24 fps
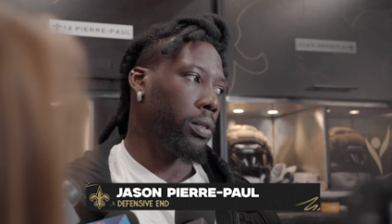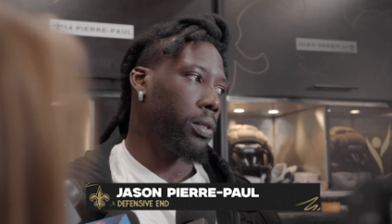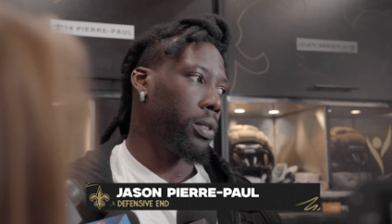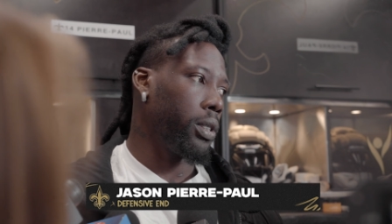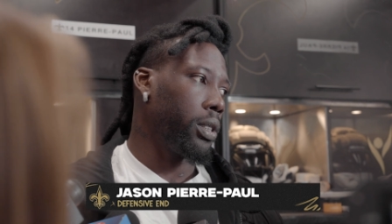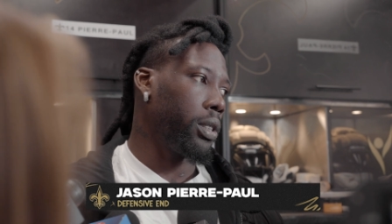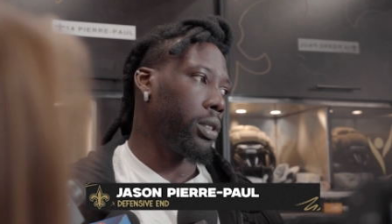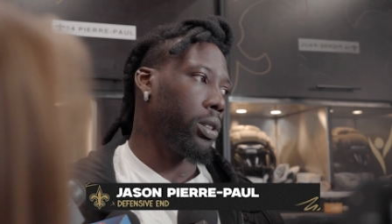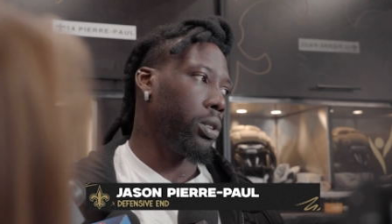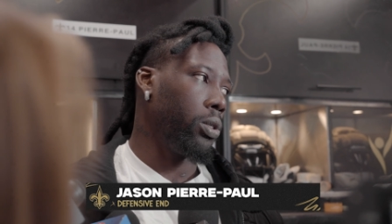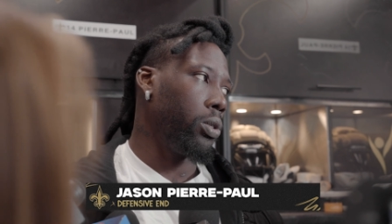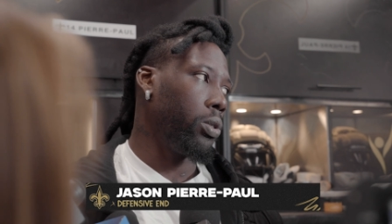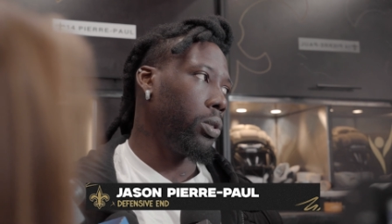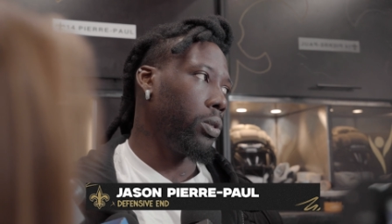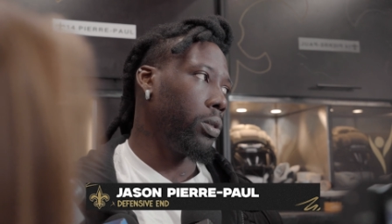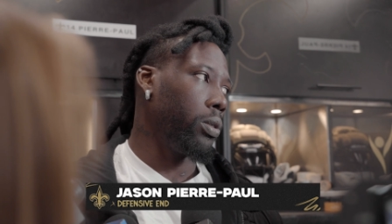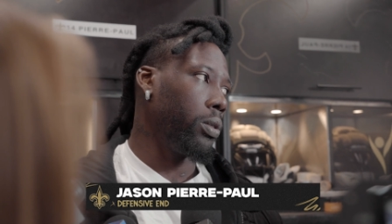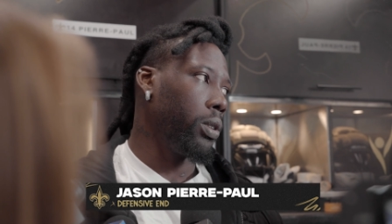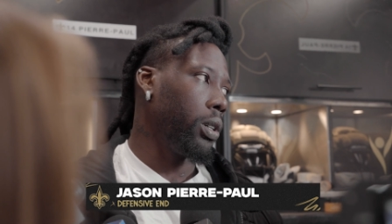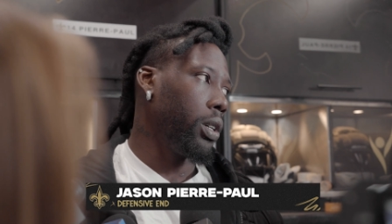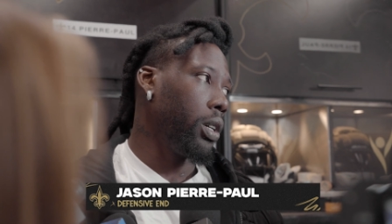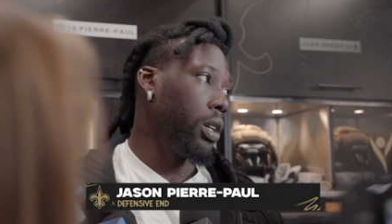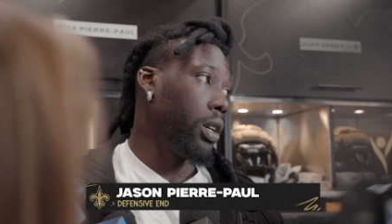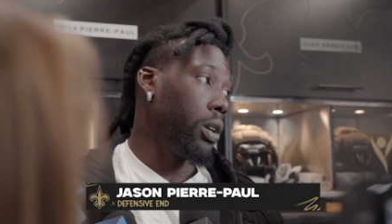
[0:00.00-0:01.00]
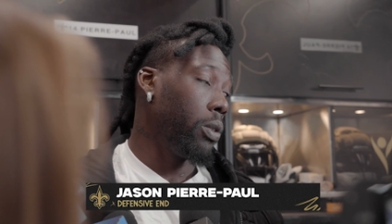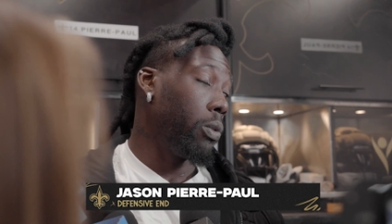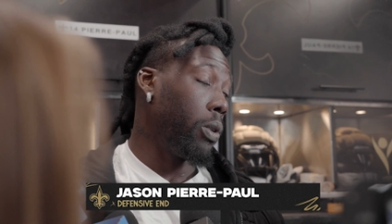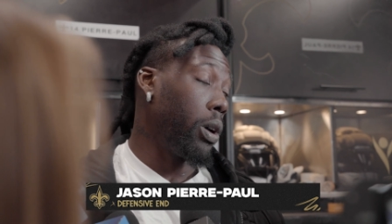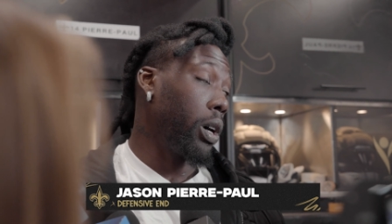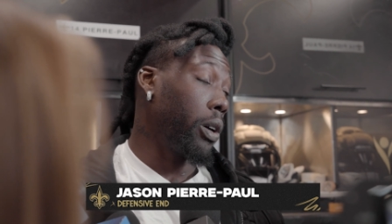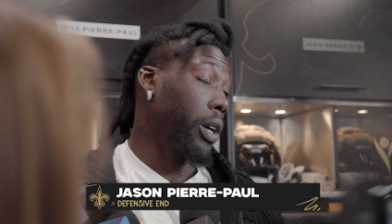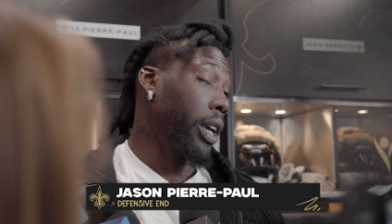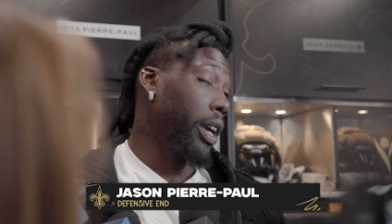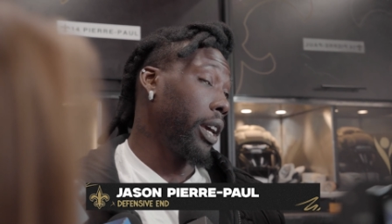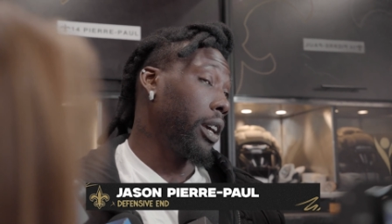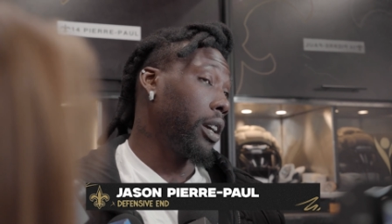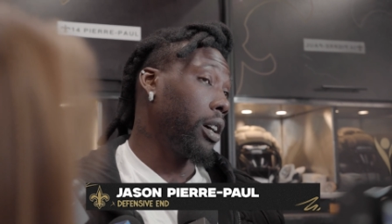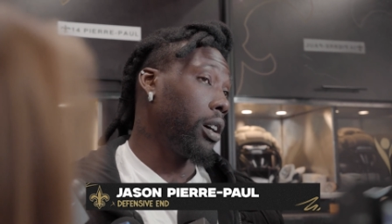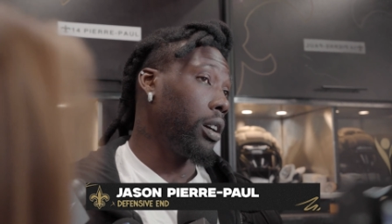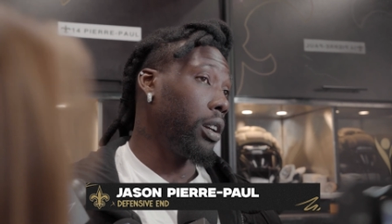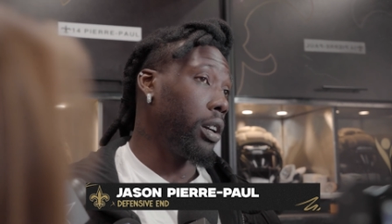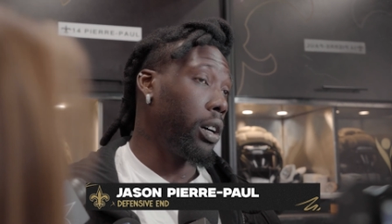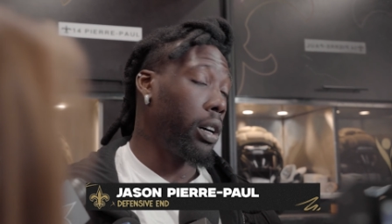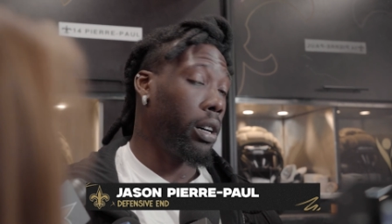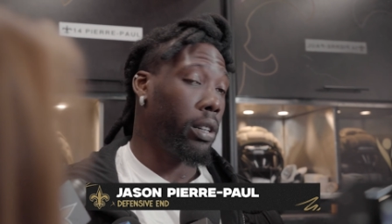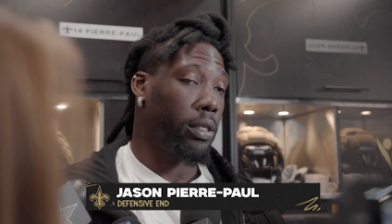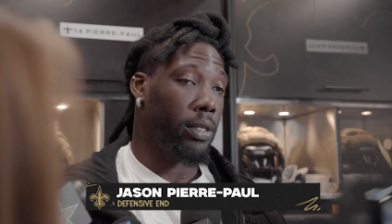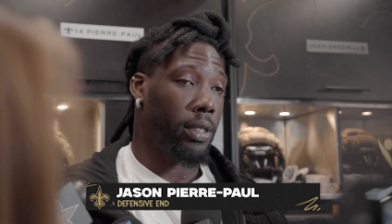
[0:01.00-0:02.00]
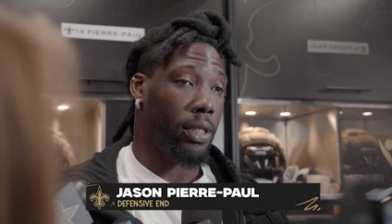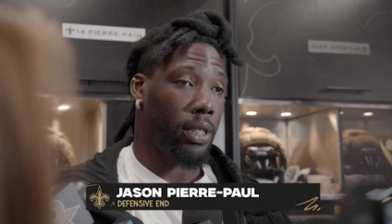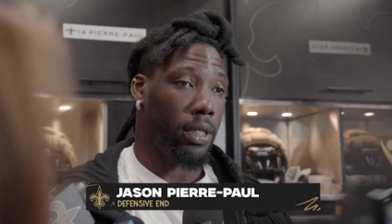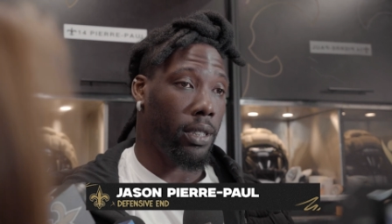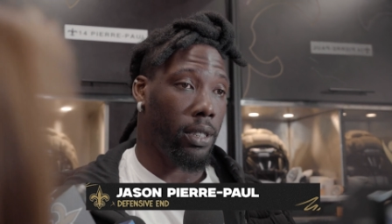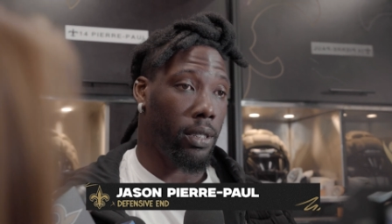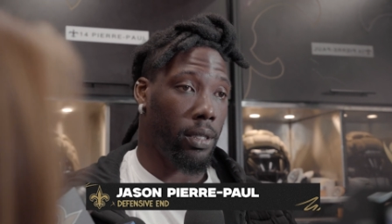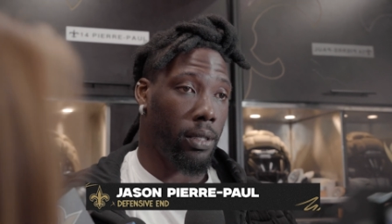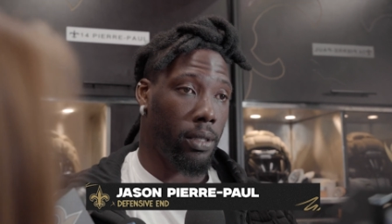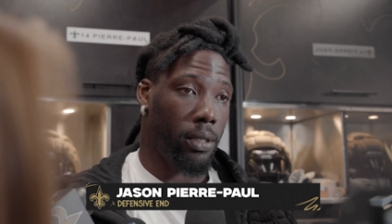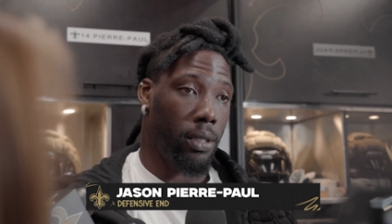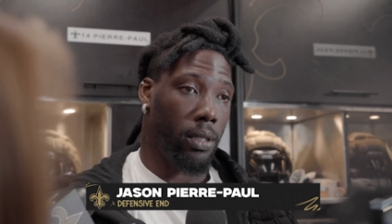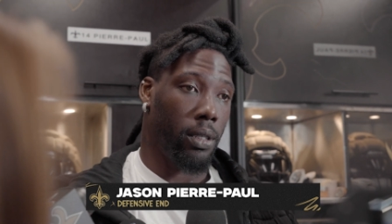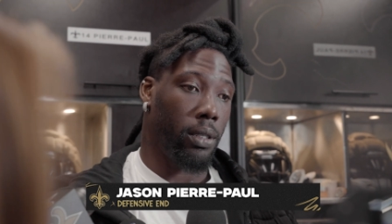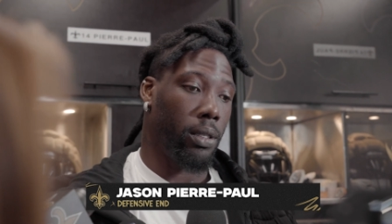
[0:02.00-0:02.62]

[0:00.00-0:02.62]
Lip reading: this I can't call it off season,